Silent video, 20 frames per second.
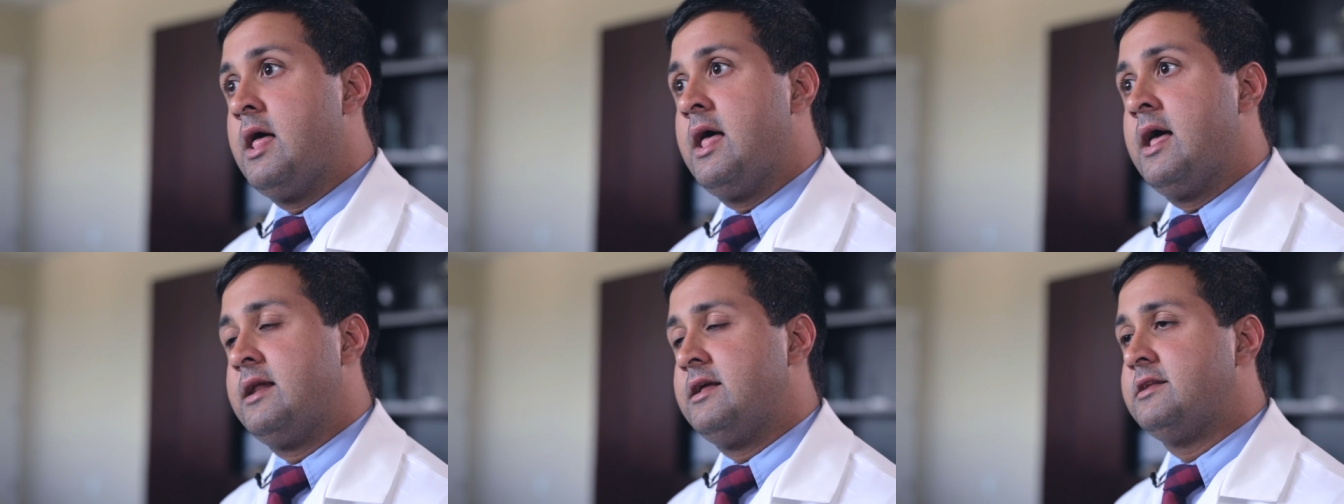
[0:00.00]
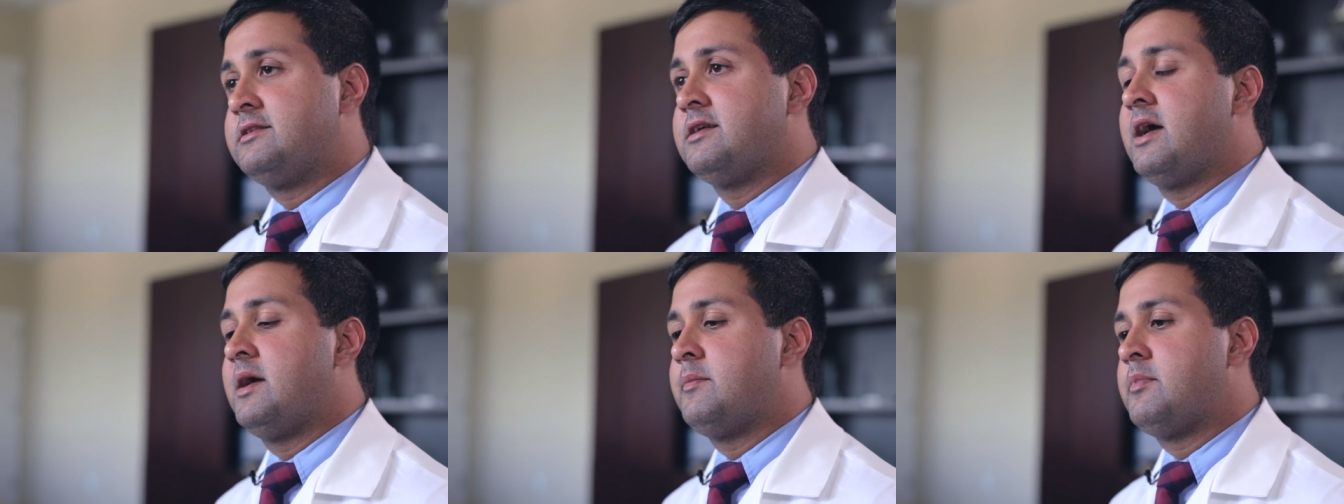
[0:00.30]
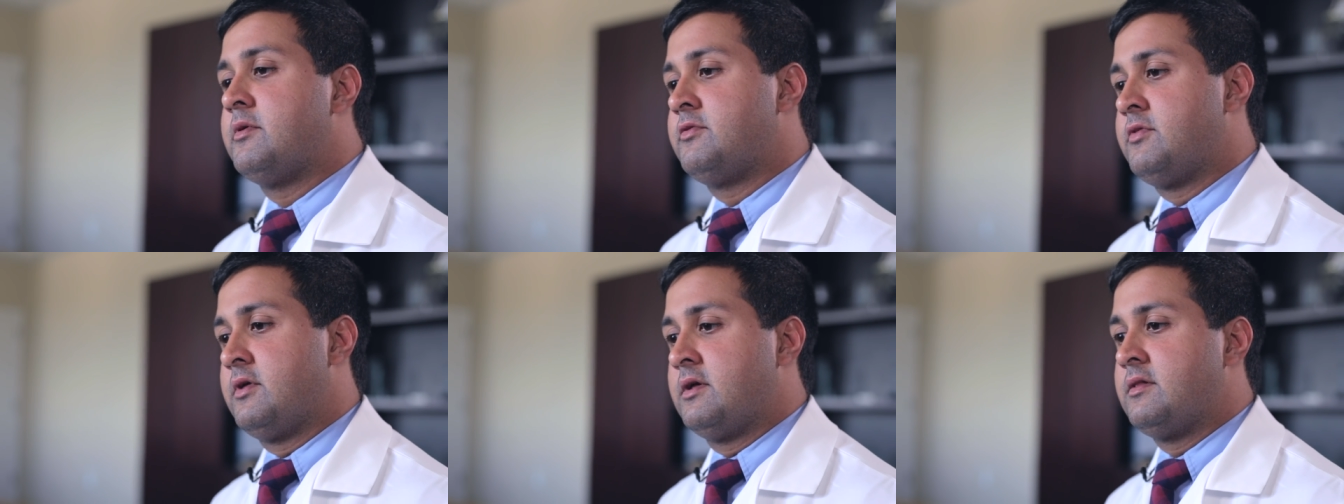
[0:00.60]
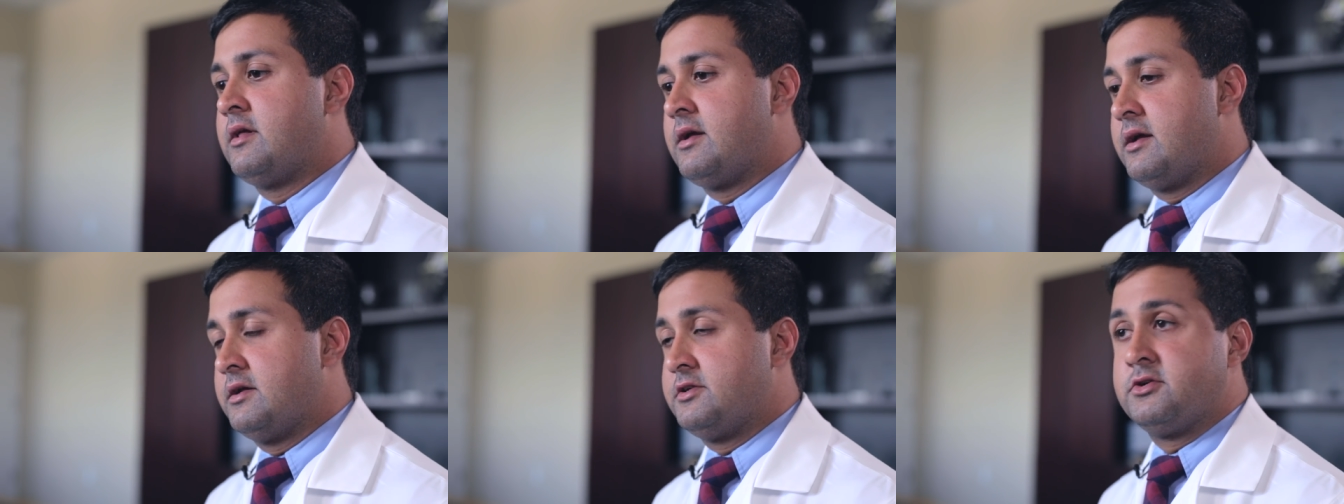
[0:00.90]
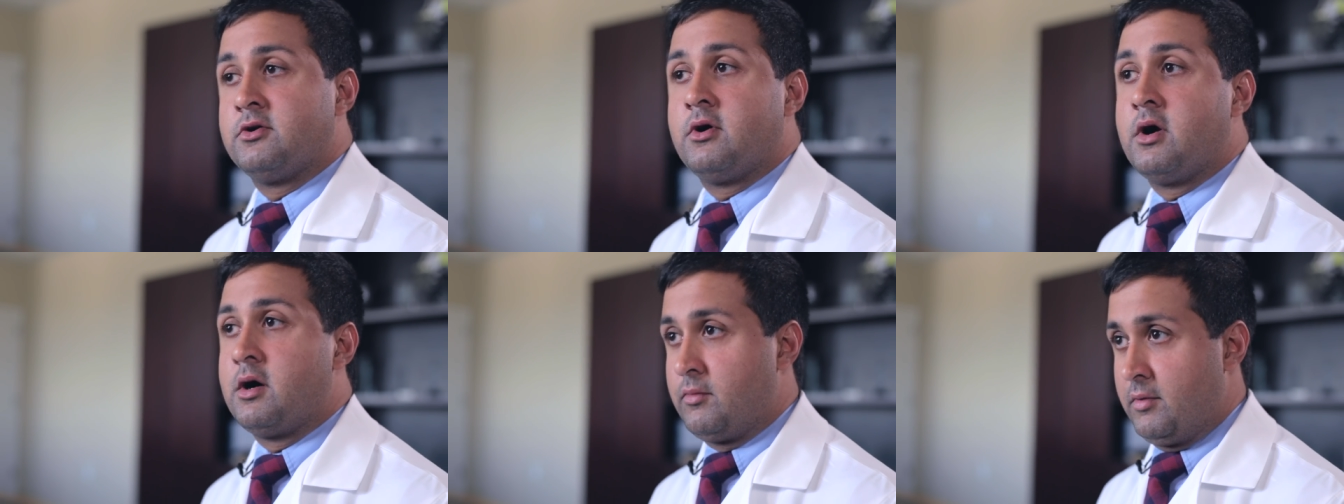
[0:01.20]
any type of thing that gets
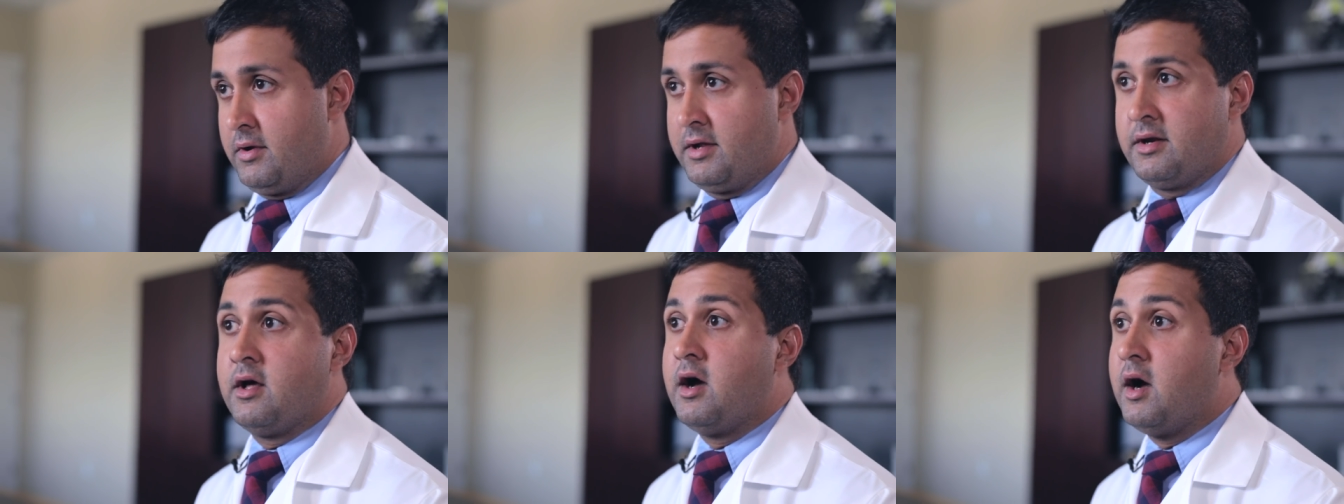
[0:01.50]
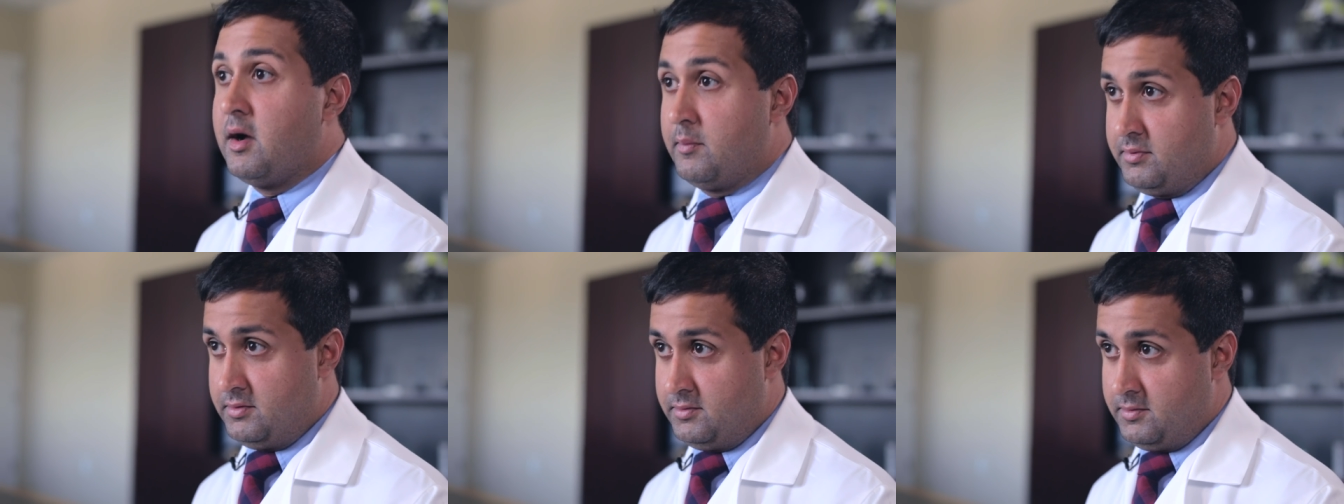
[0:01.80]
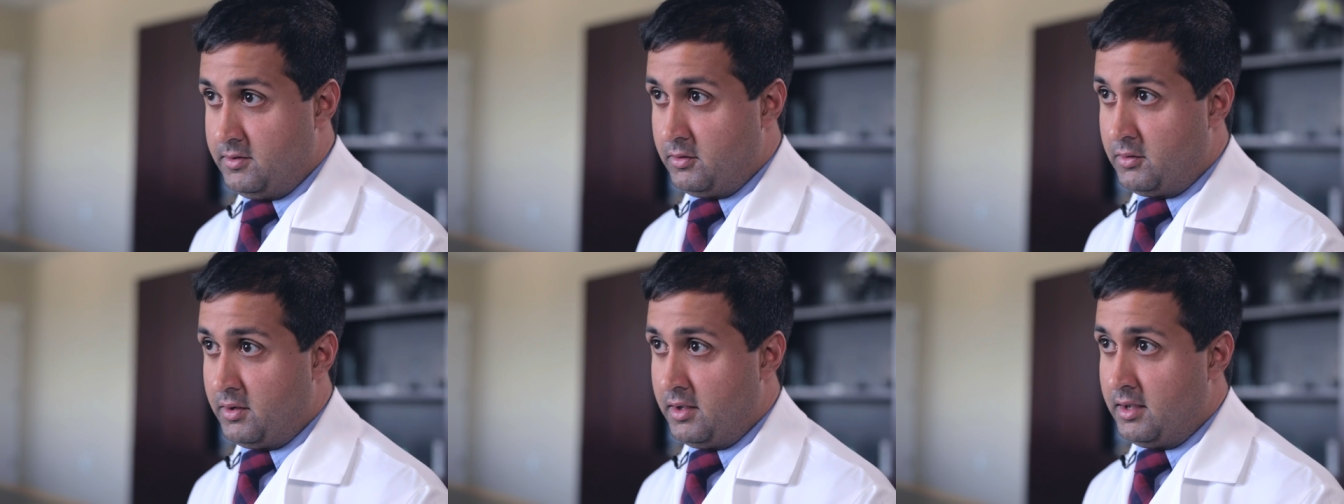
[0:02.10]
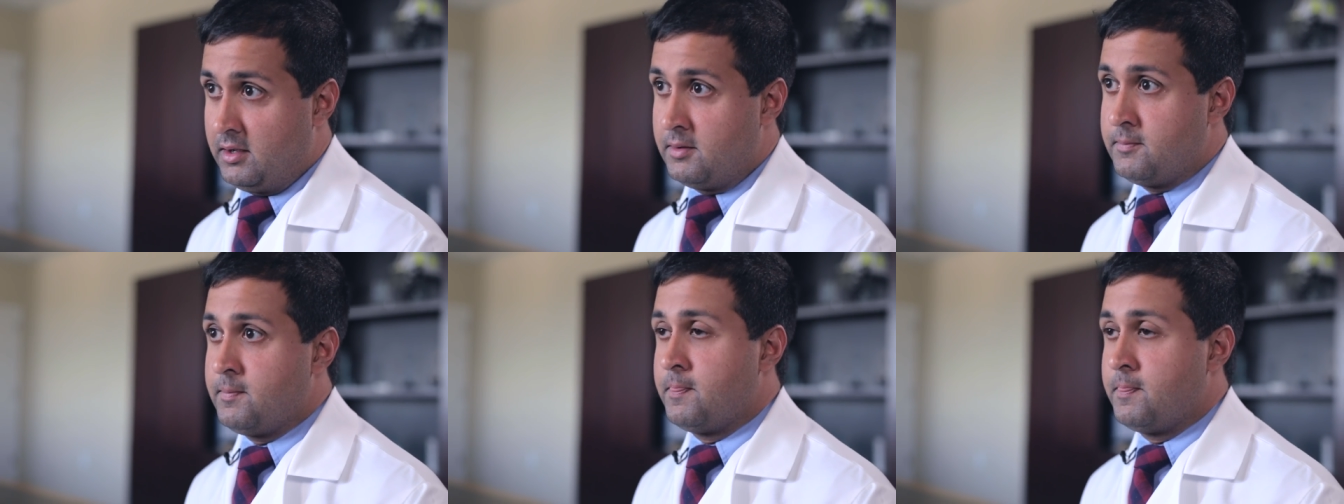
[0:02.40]
your heart rate up, okay?